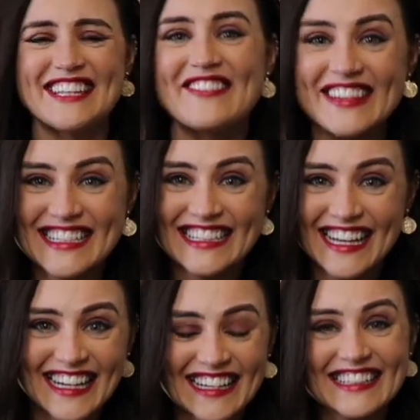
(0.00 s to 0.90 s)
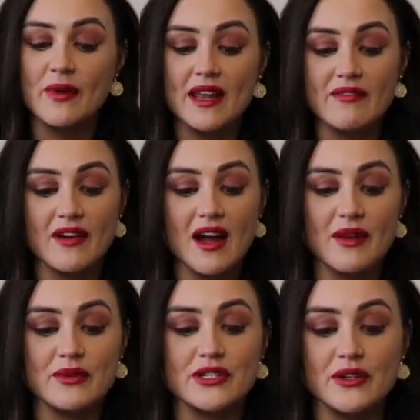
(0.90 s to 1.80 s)
So excited. Whenever I
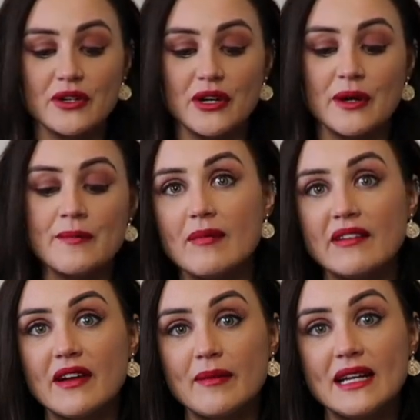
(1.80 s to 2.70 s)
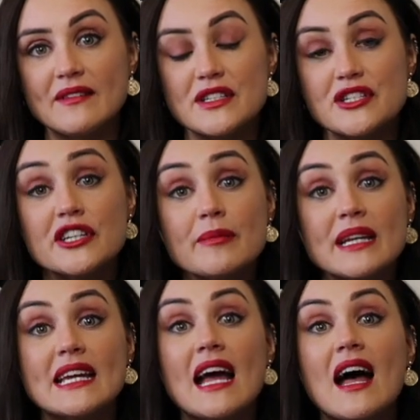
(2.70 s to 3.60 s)
was younger and my family lived in
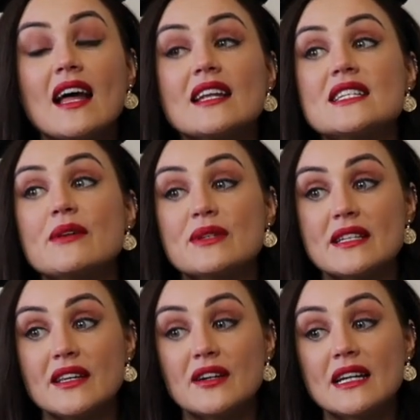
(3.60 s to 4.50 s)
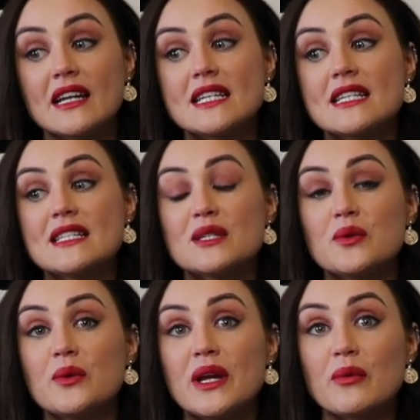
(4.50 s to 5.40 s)
Germany, and it was in the early 90s, so
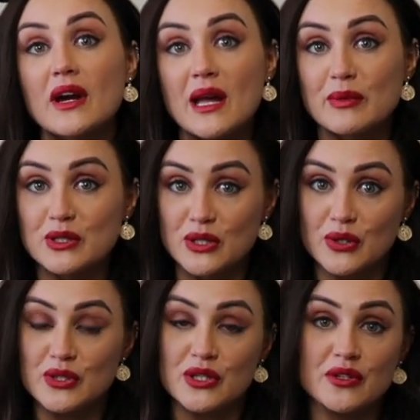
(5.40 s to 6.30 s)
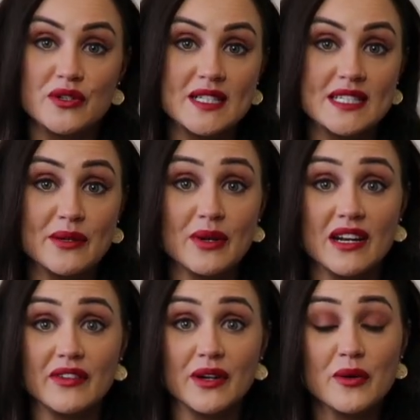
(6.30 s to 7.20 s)
we were able to go to Euro Disney
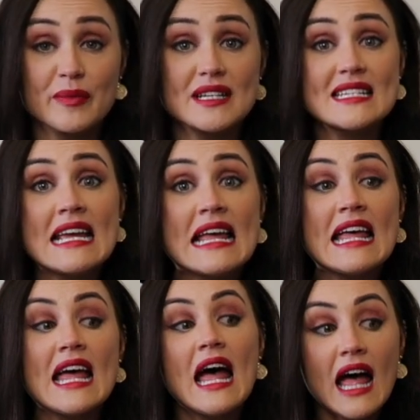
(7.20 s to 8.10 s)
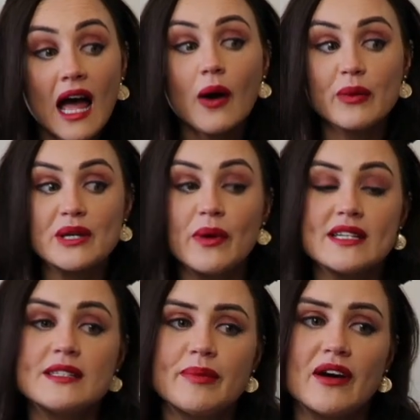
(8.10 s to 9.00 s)
whenever it opened. and we
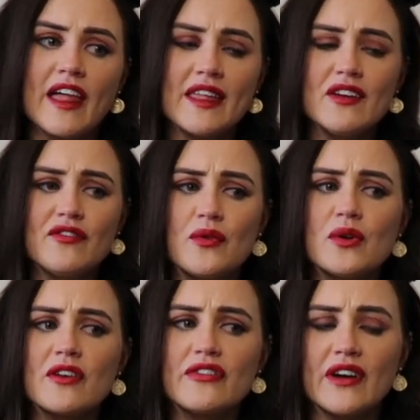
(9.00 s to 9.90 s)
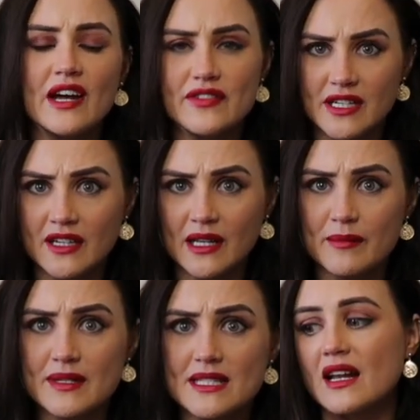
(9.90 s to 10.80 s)
went about, I think, 4 or 5
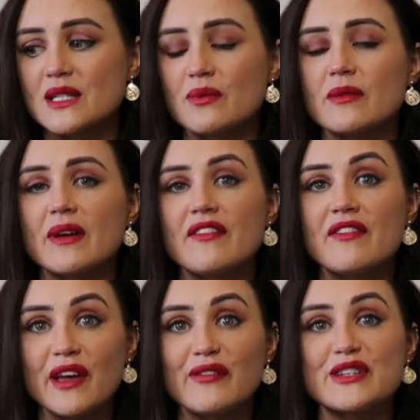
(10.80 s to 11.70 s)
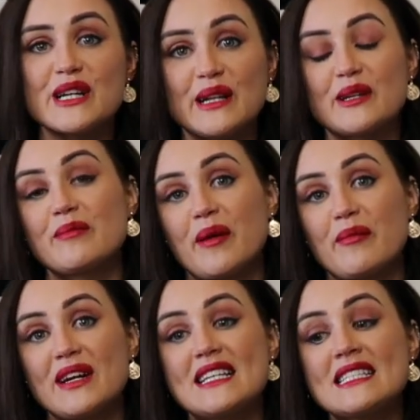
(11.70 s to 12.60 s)
times, and it's one of my favourite childhood
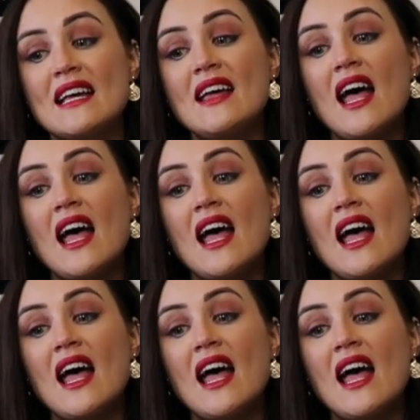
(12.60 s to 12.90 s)
memories.